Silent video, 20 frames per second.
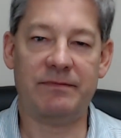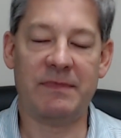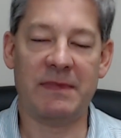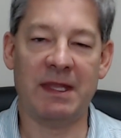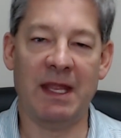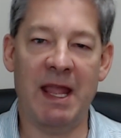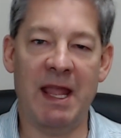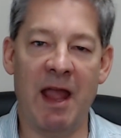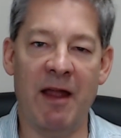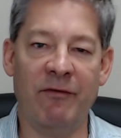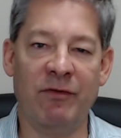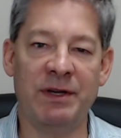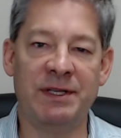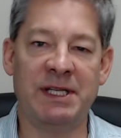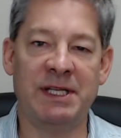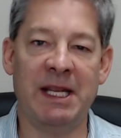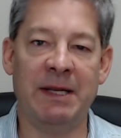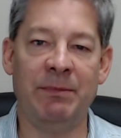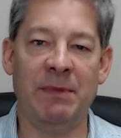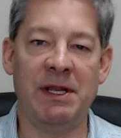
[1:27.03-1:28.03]
Every team
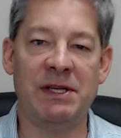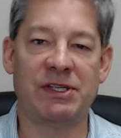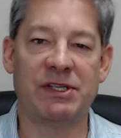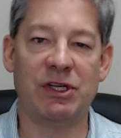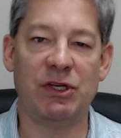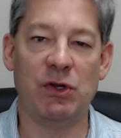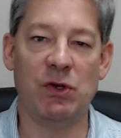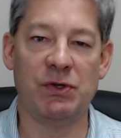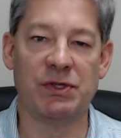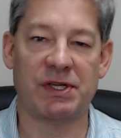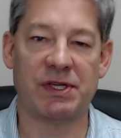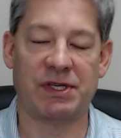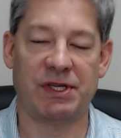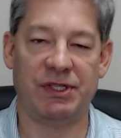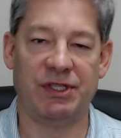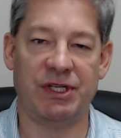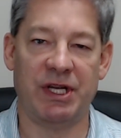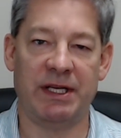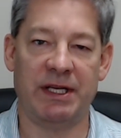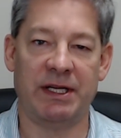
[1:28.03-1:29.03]
needs to use this
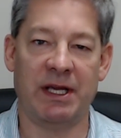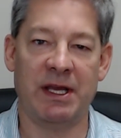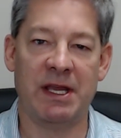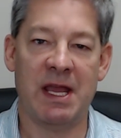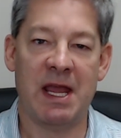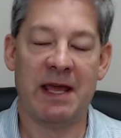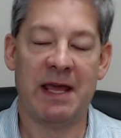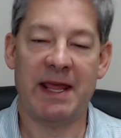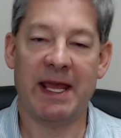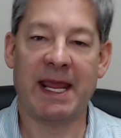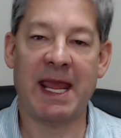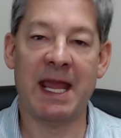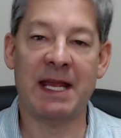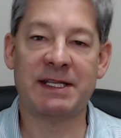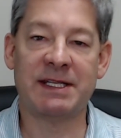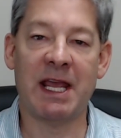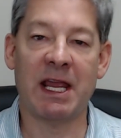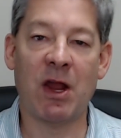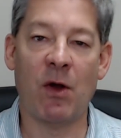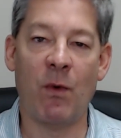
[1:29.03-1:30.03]
agenda. They can't take
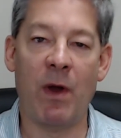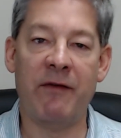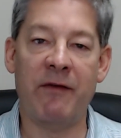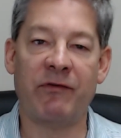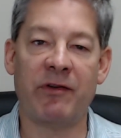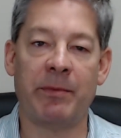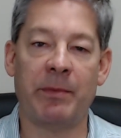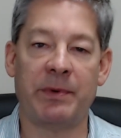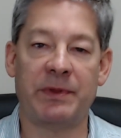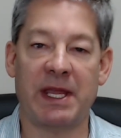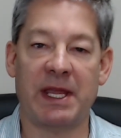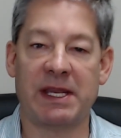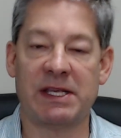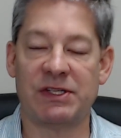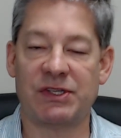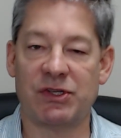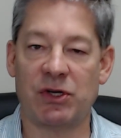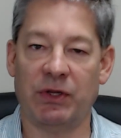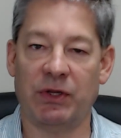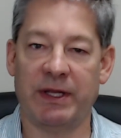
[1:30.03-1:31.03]
away from it, but they can
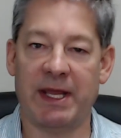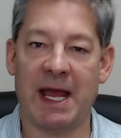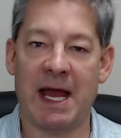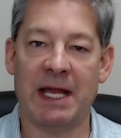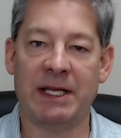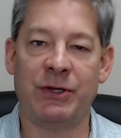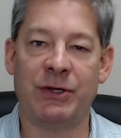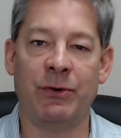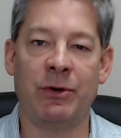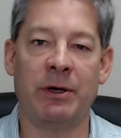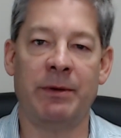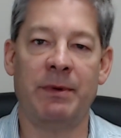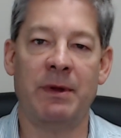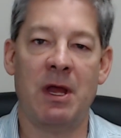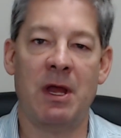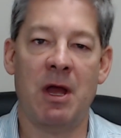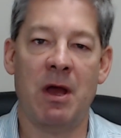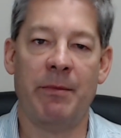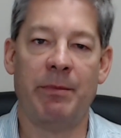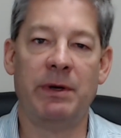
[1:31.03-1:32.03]
certainly add to it.
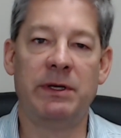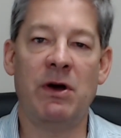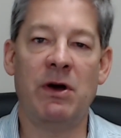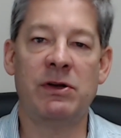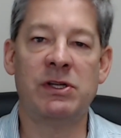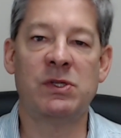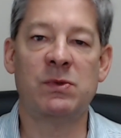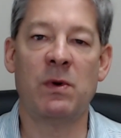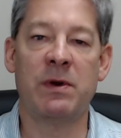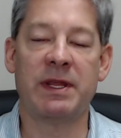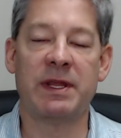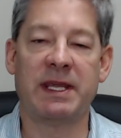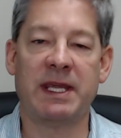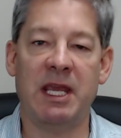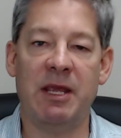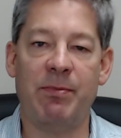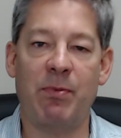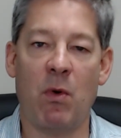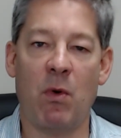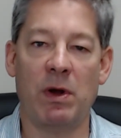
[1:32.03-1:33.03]
But notice one of the key
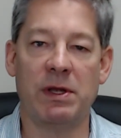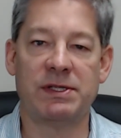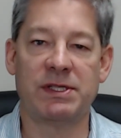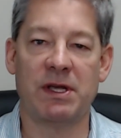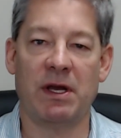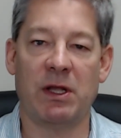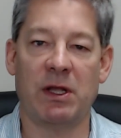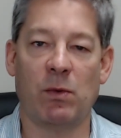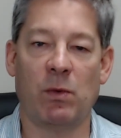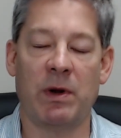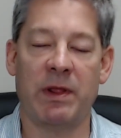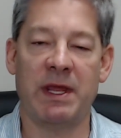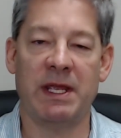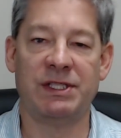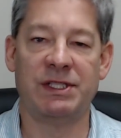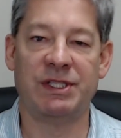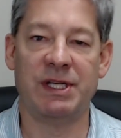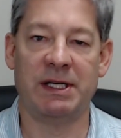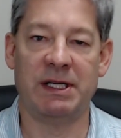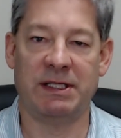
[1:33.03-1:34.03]
points on there, one of the
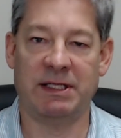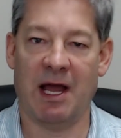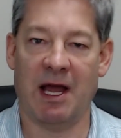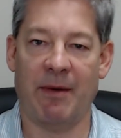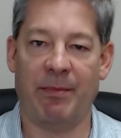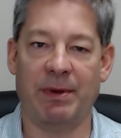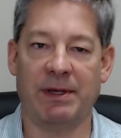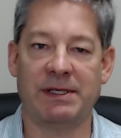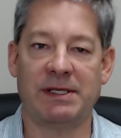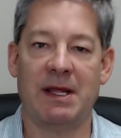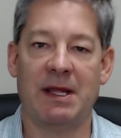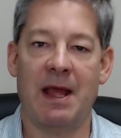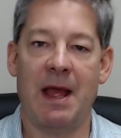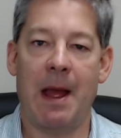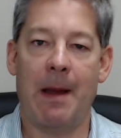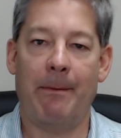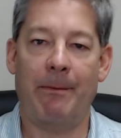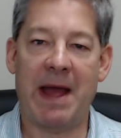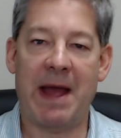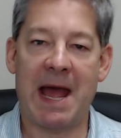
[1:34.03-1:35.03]
agenda topics,
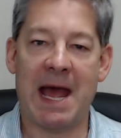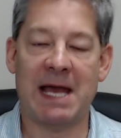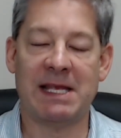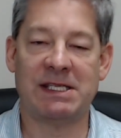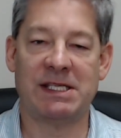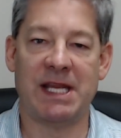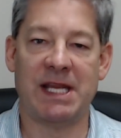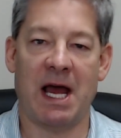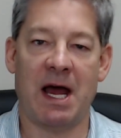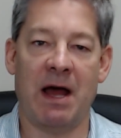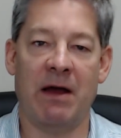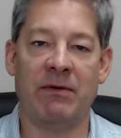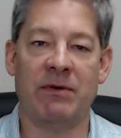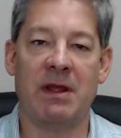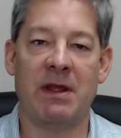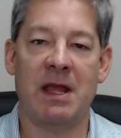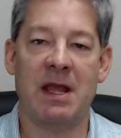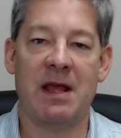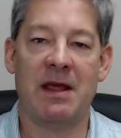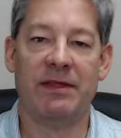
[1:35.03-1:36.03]
pass down.
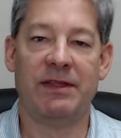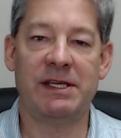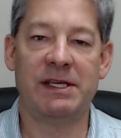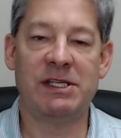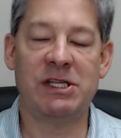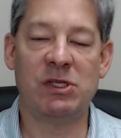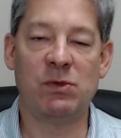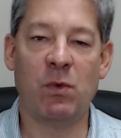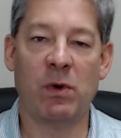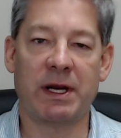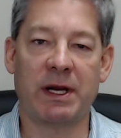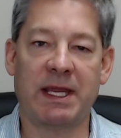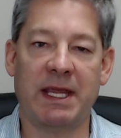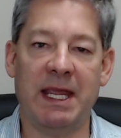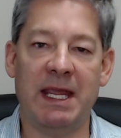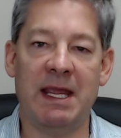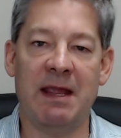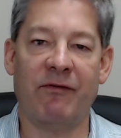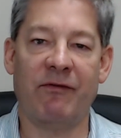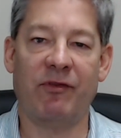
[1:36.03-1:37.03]
This is where key
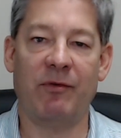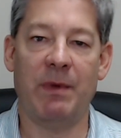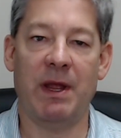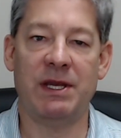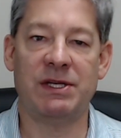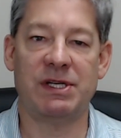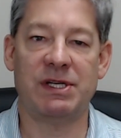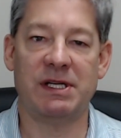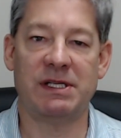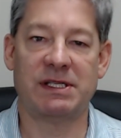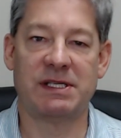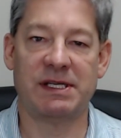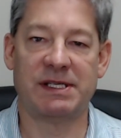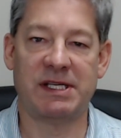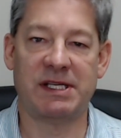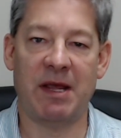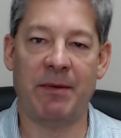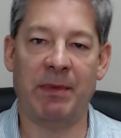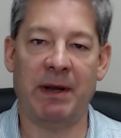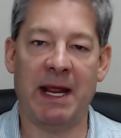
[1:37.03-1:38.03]
information is
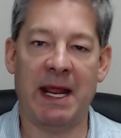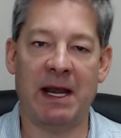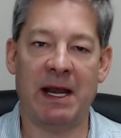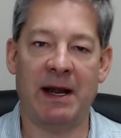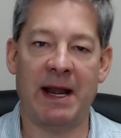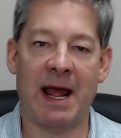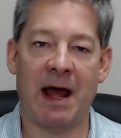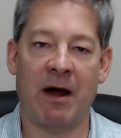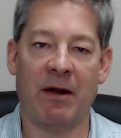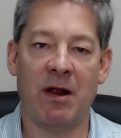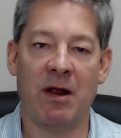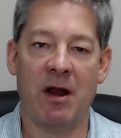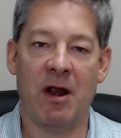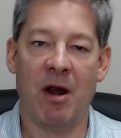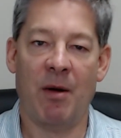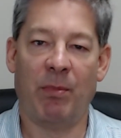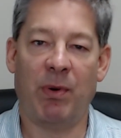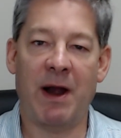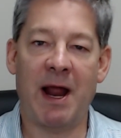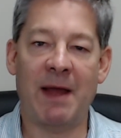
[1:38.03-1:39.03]
disseminated out.
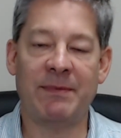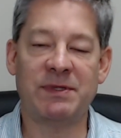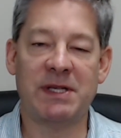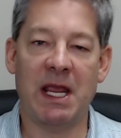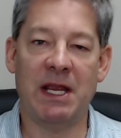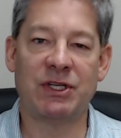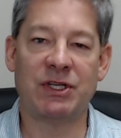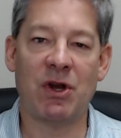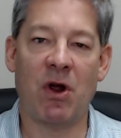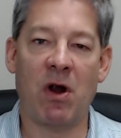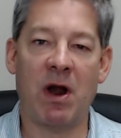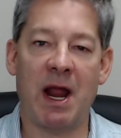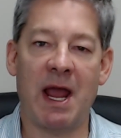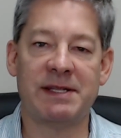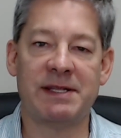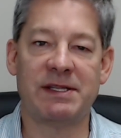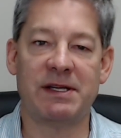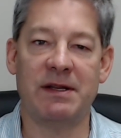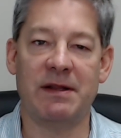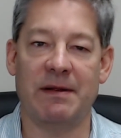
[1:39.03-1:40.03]
Perhaps HR has
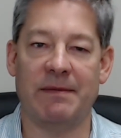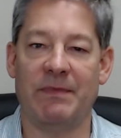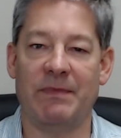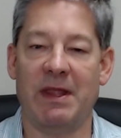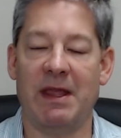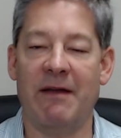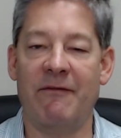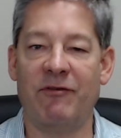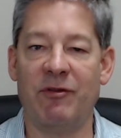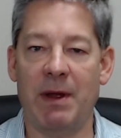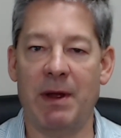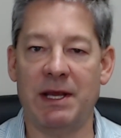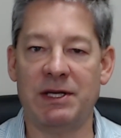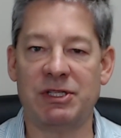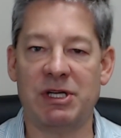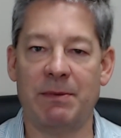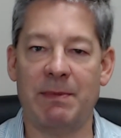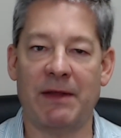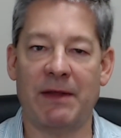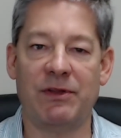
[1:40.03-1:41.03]
information
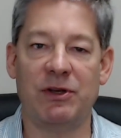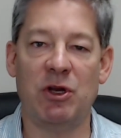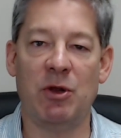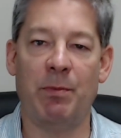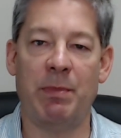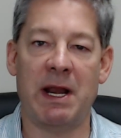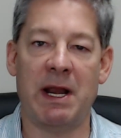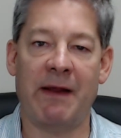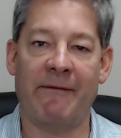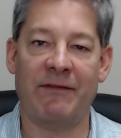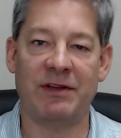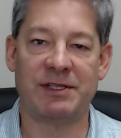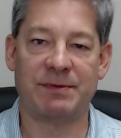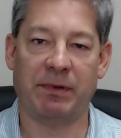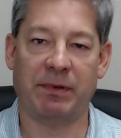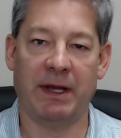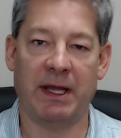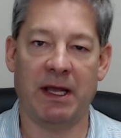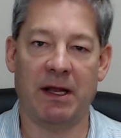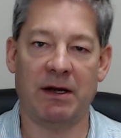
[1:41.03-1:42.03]
about the new benefits
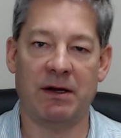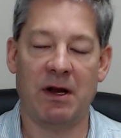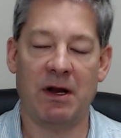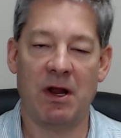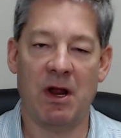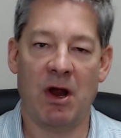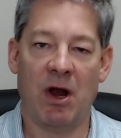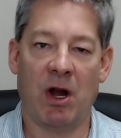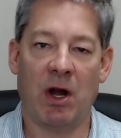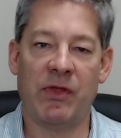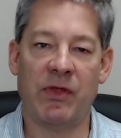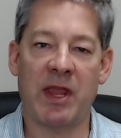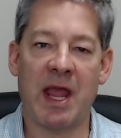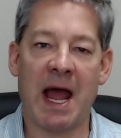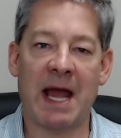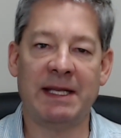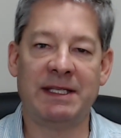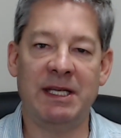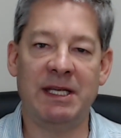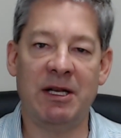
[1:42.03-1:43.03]
plan, or the
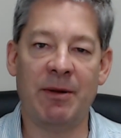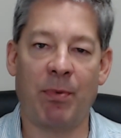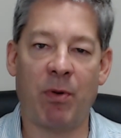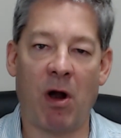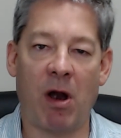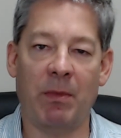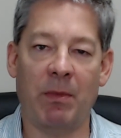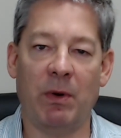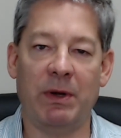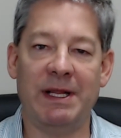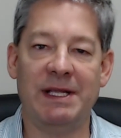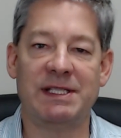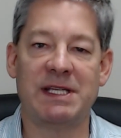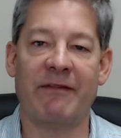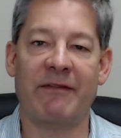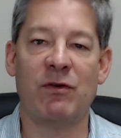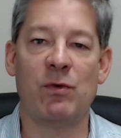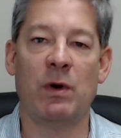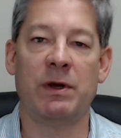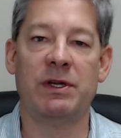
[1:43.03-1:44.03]
IT department needs
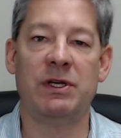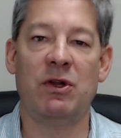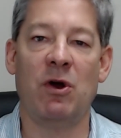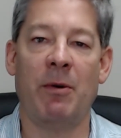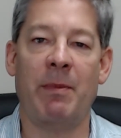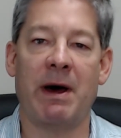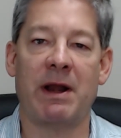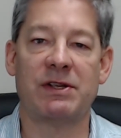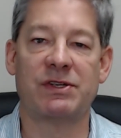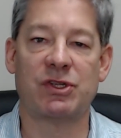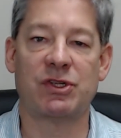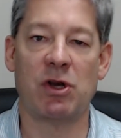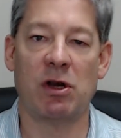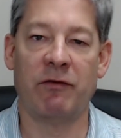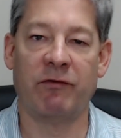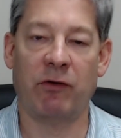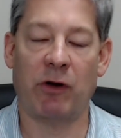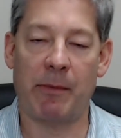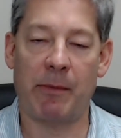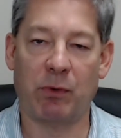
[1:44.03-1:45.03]
everyone to know about a server
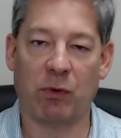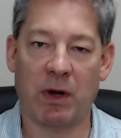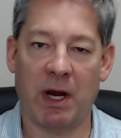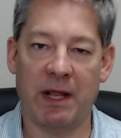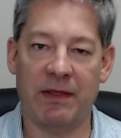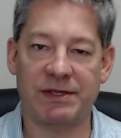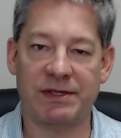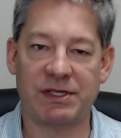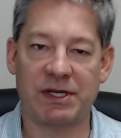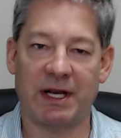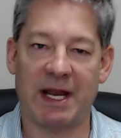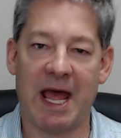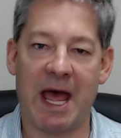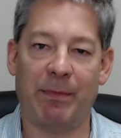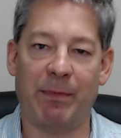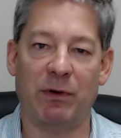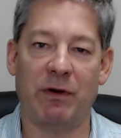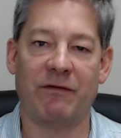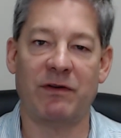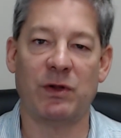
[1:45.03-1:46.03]
upgrade that's going to happen
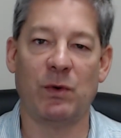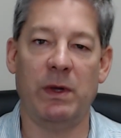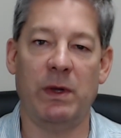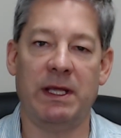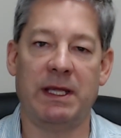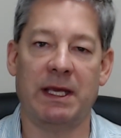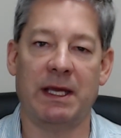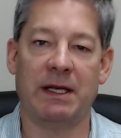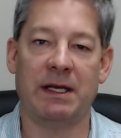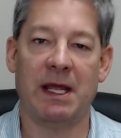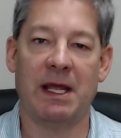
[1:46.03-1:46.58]
over the weekend.